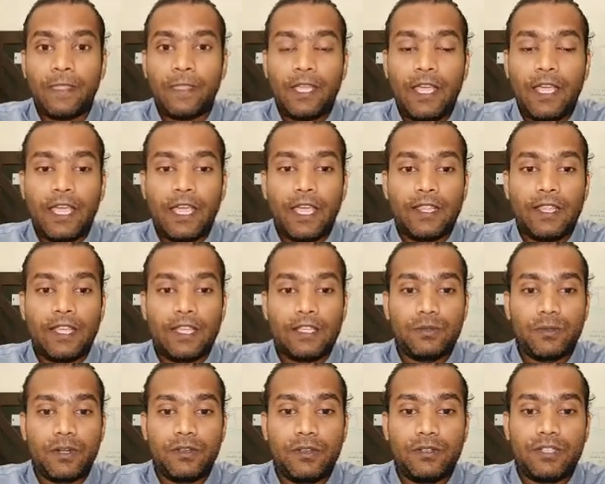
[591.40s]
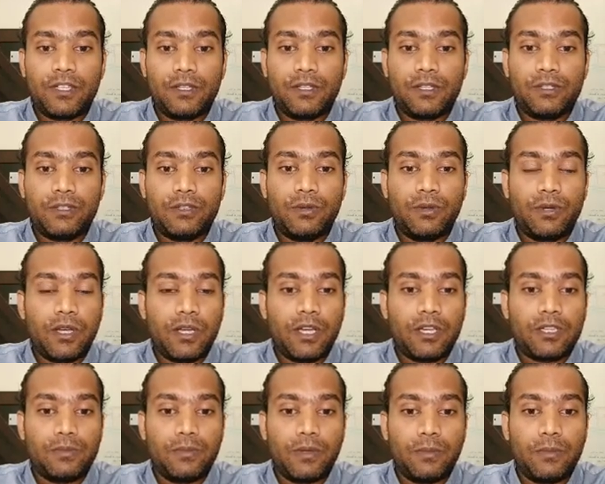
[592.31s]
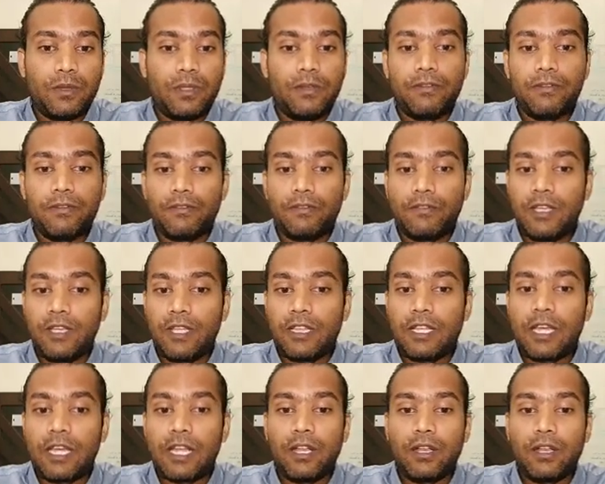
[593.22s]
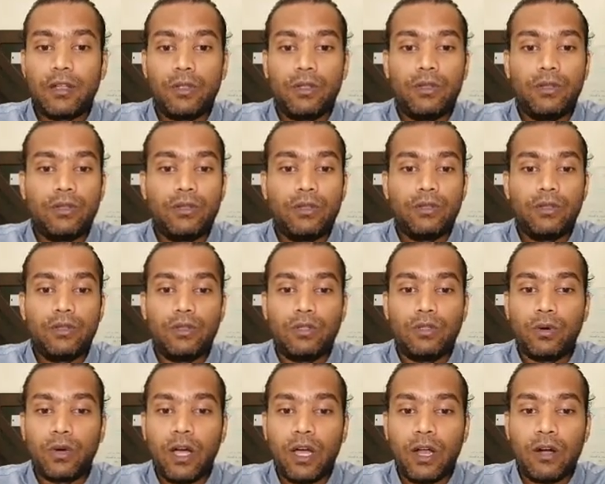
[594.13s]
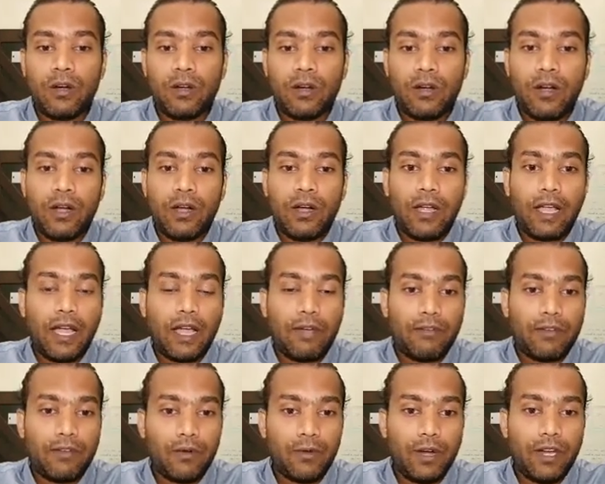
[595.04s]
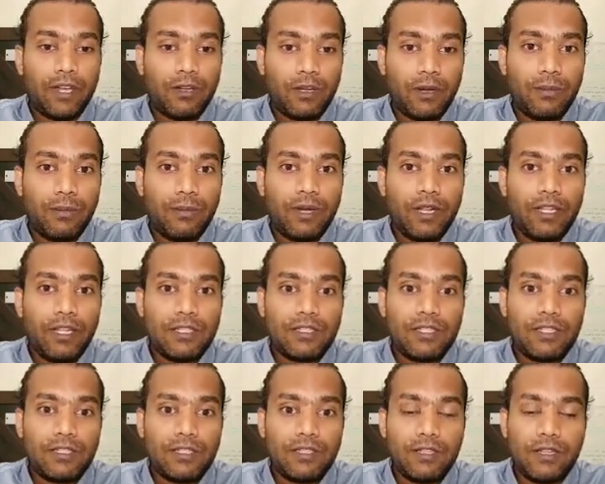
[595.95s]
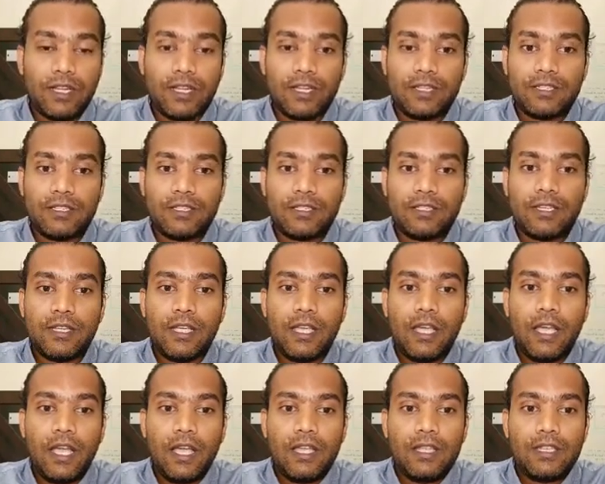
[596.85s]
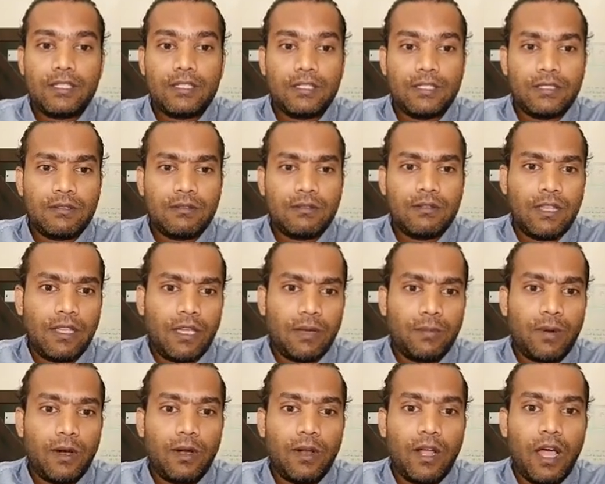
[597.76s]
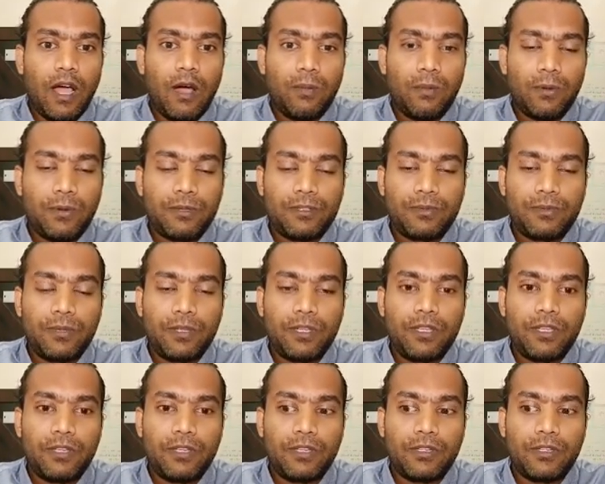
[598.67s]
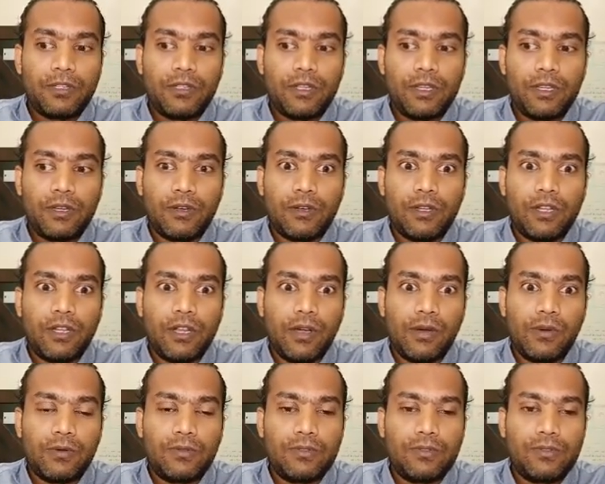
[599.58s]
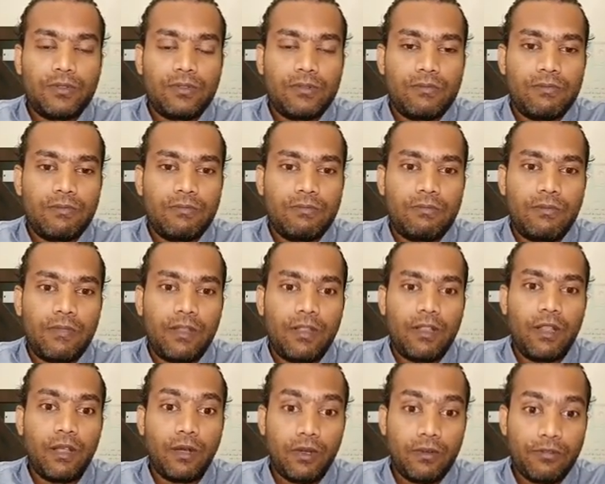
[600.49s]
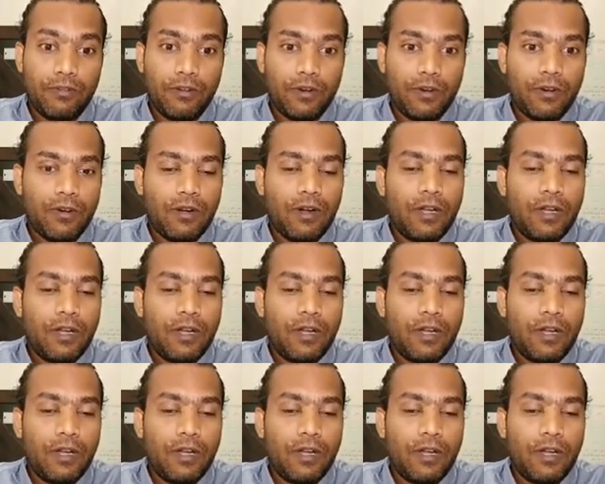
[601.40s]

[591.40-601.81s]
And that's what I would suggest to you, Akash. Maybe if you feel that you are having great competency, so the next is think about how possibly you could look for